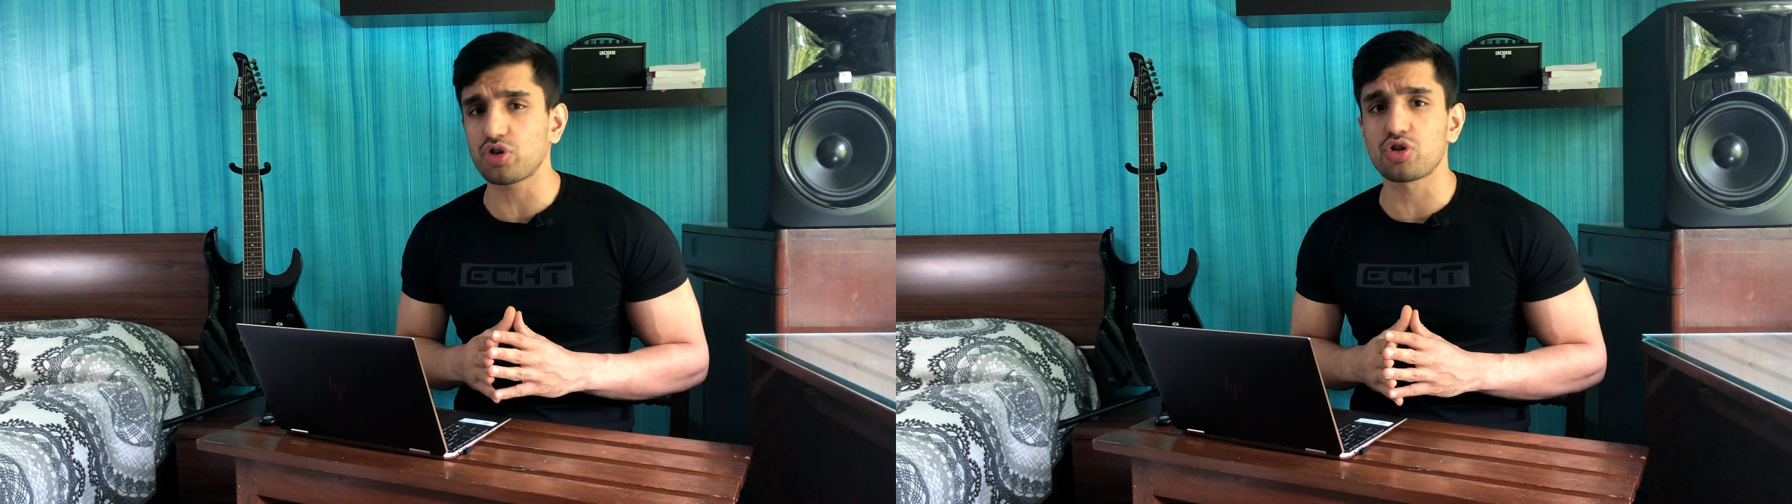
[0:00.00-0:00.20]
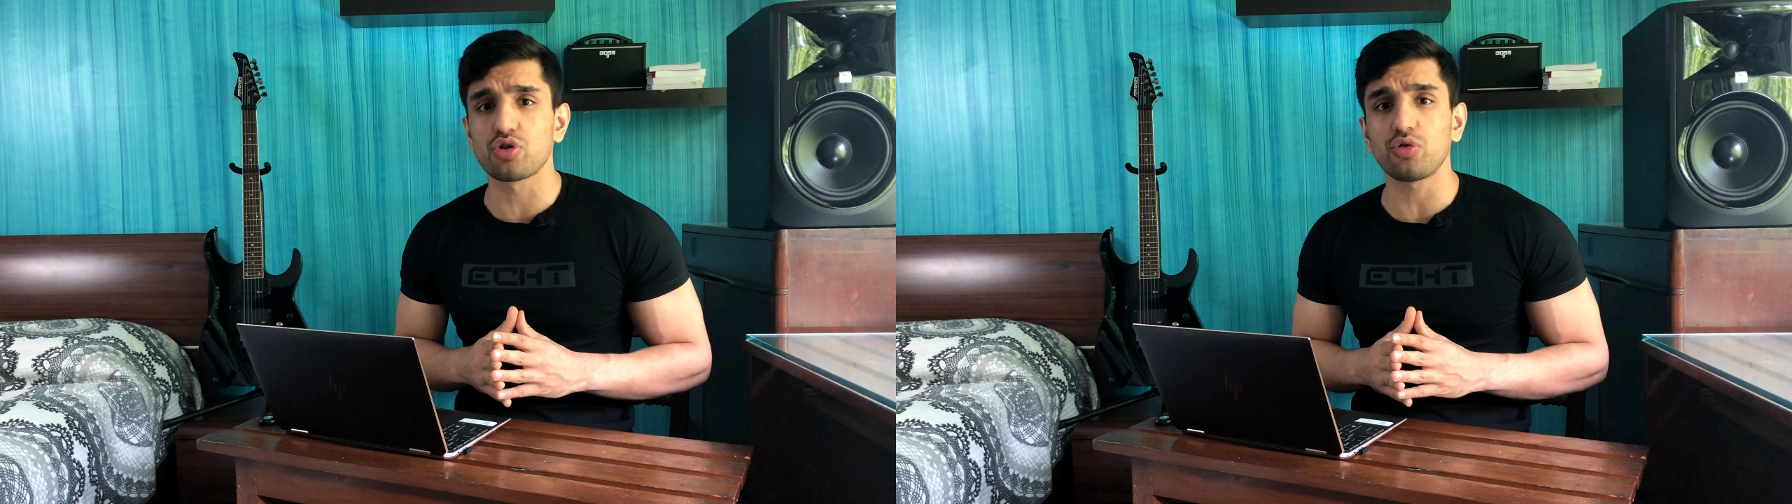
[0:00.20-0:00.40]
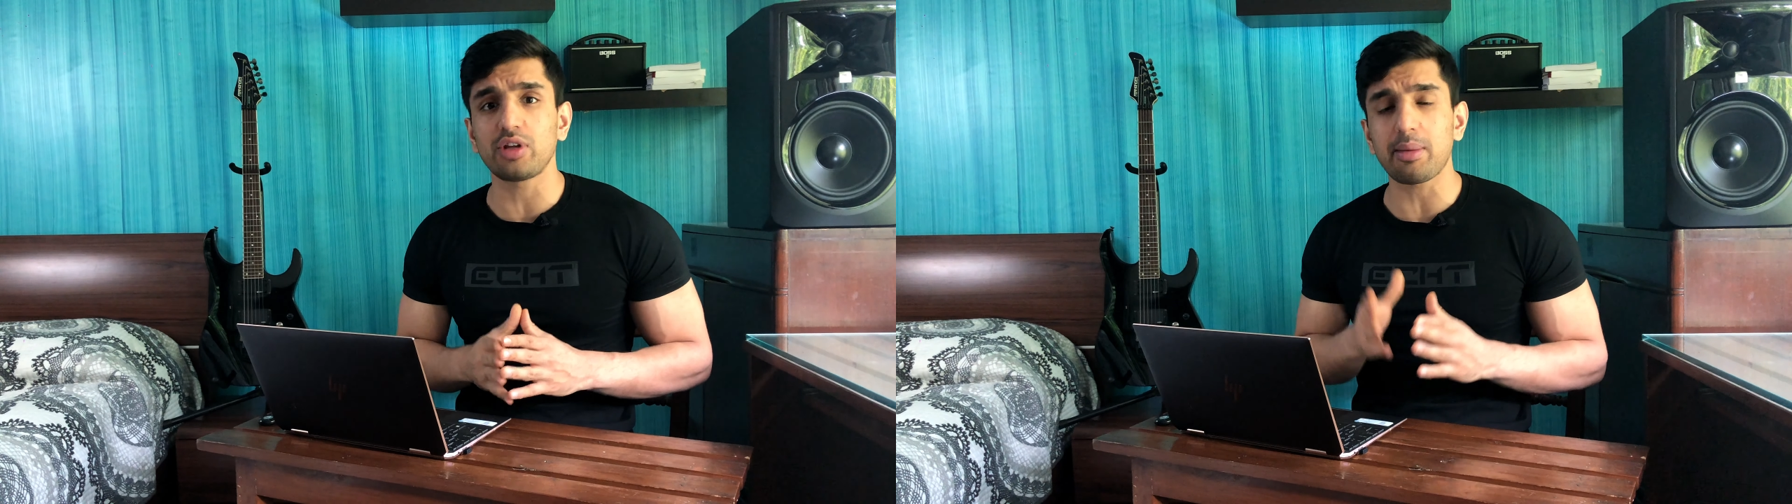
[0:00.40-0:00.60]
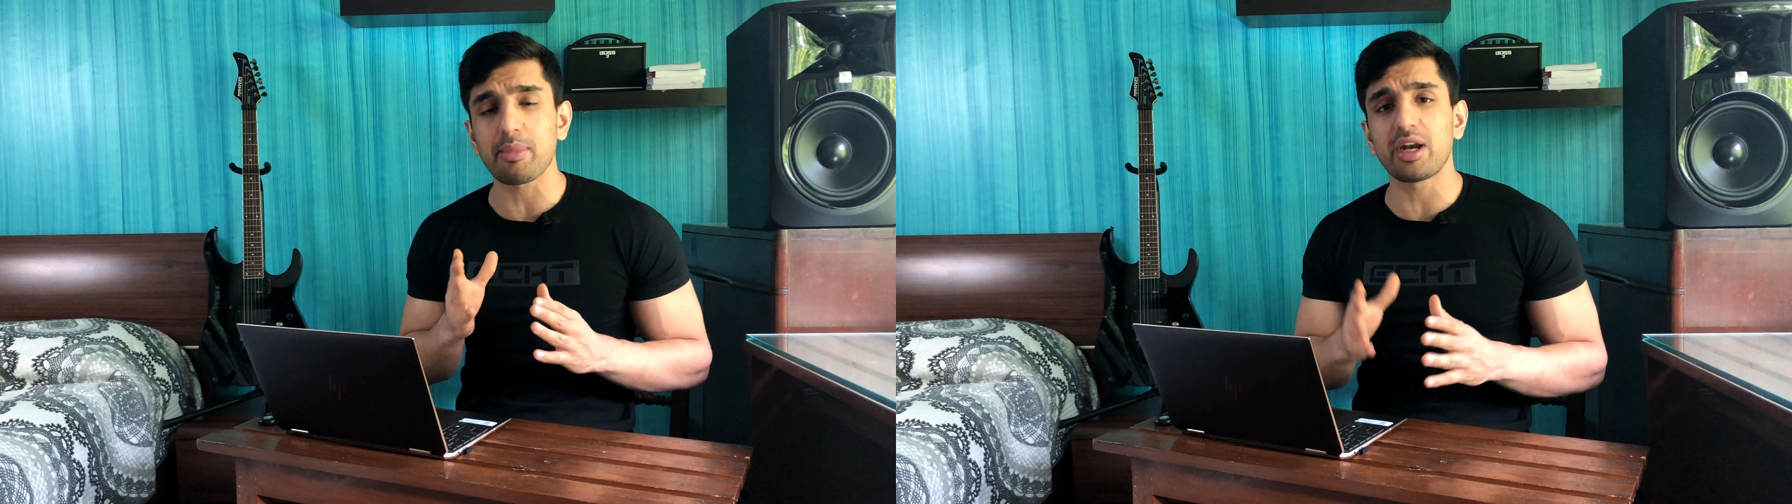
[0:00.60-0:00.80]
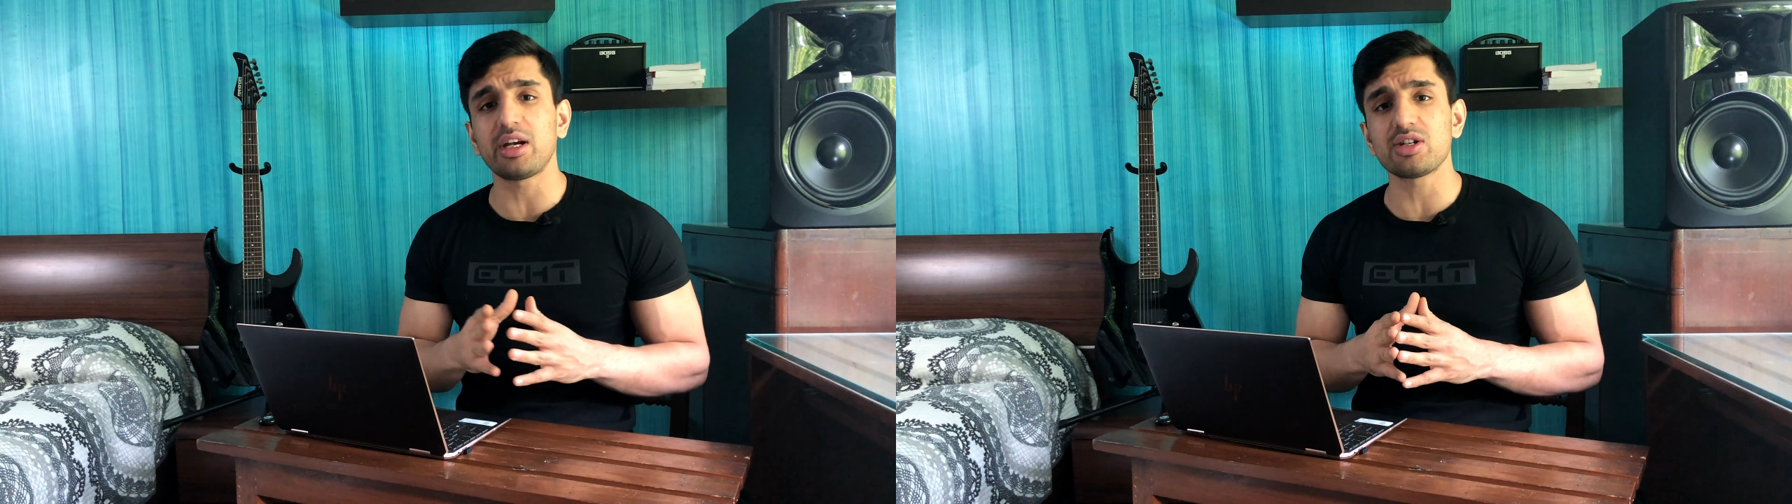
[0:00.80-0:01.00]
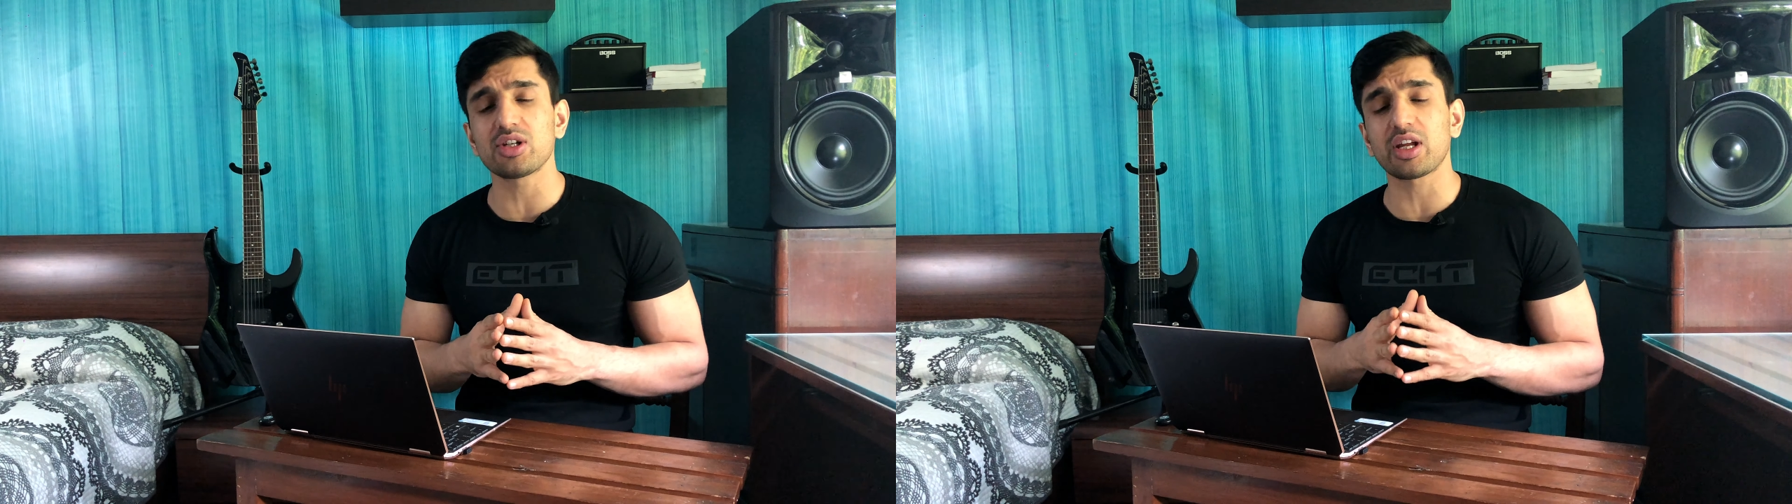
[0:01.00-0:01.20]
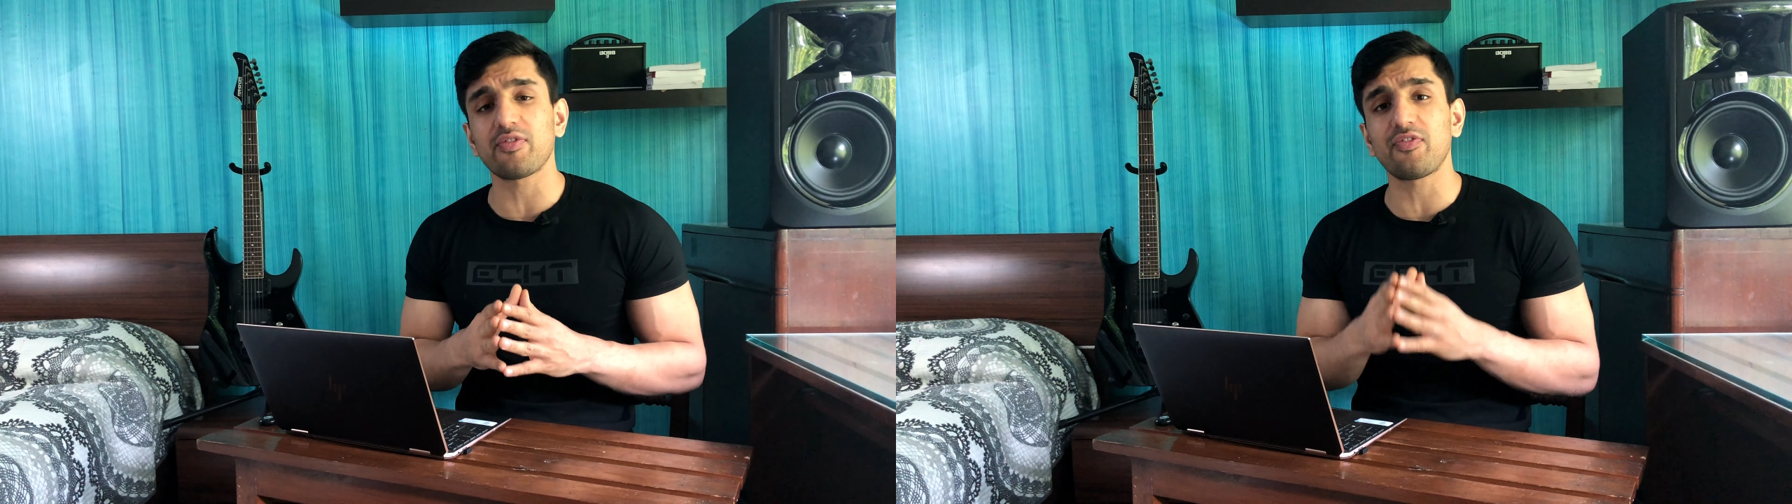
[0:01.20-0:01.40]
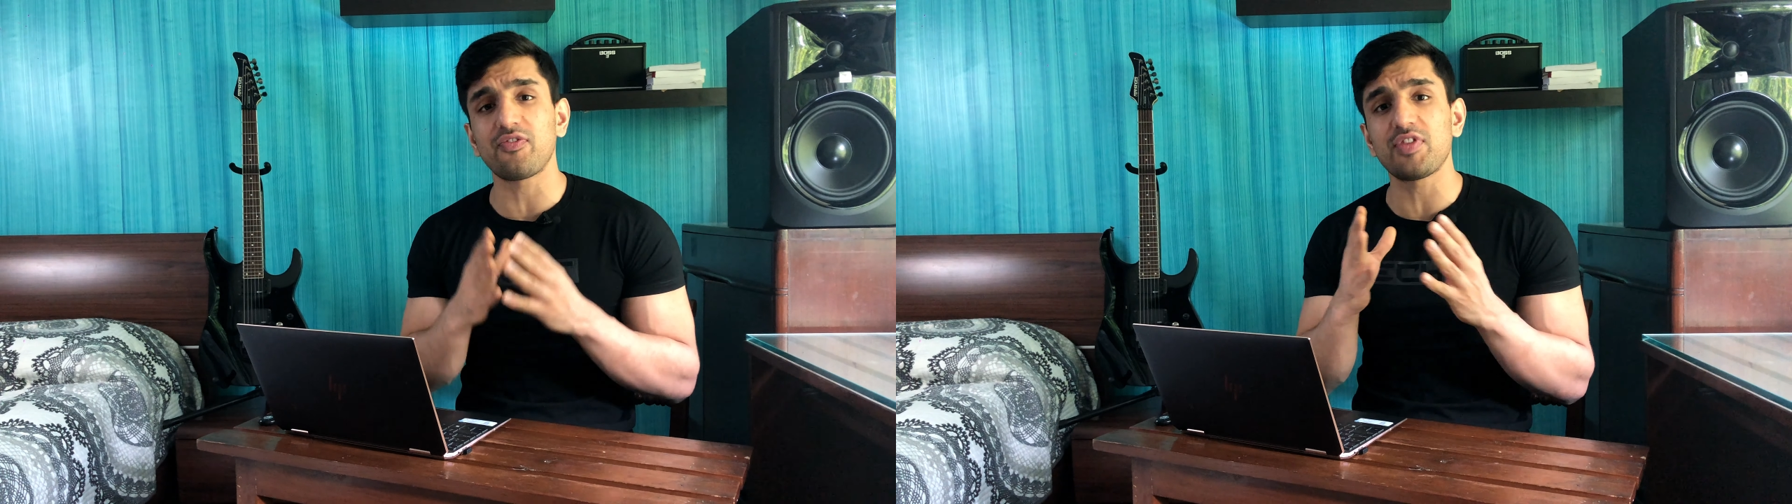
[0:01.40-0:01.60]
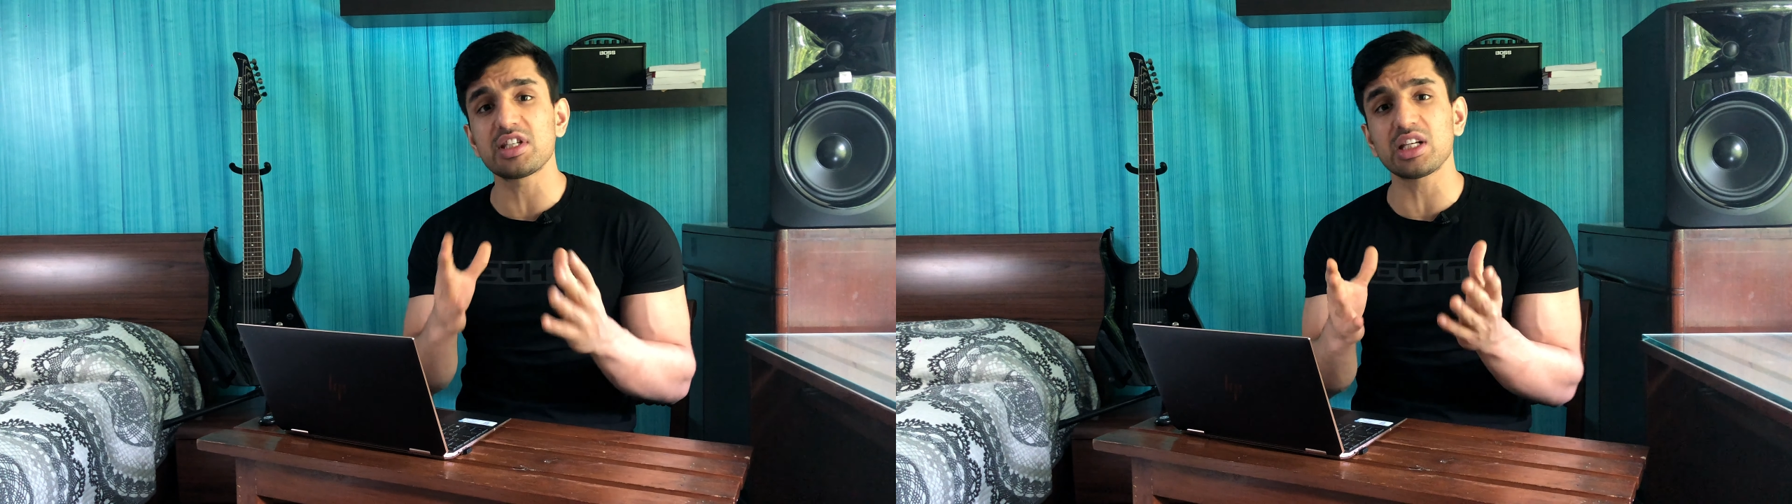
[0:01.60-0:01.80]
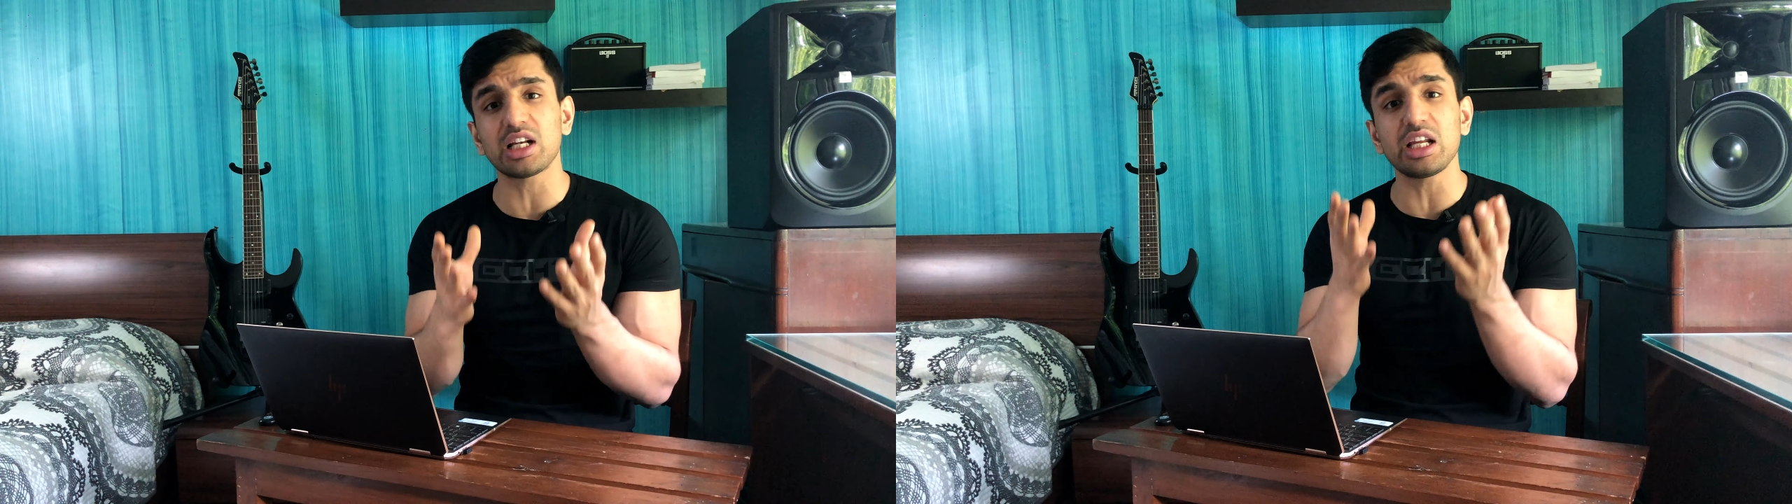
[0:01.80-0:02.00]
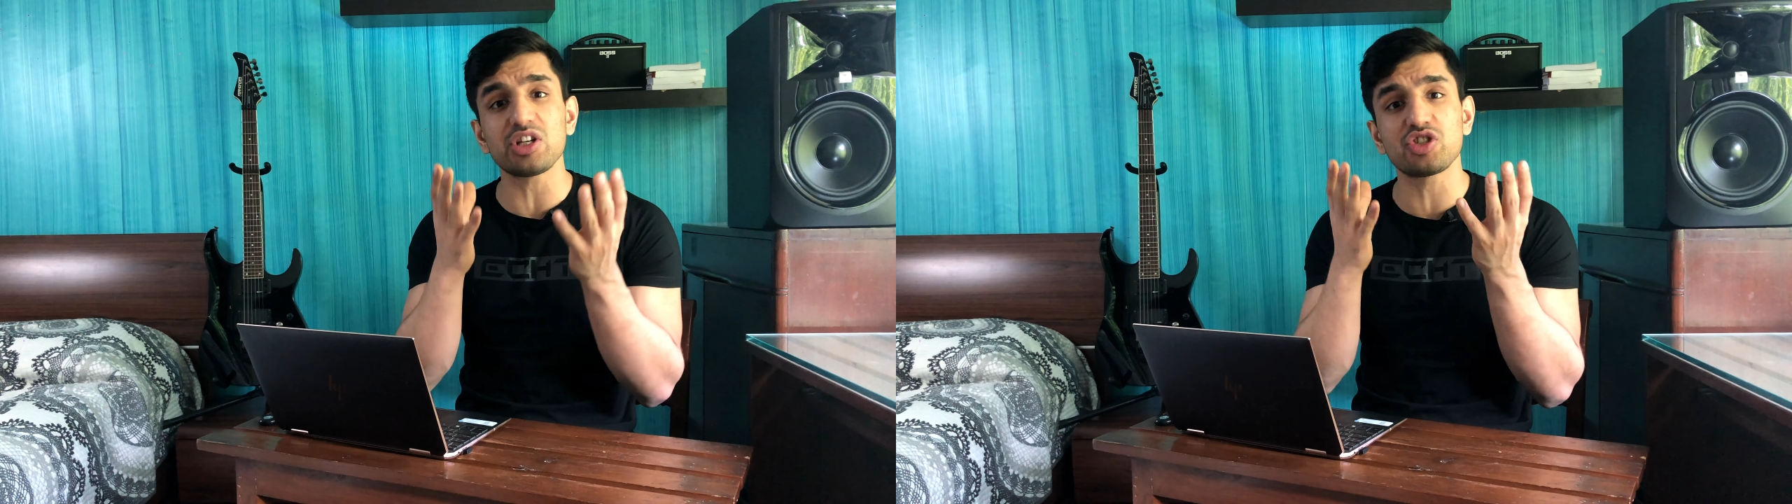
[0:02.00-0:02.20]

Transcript: to show that meditation can physically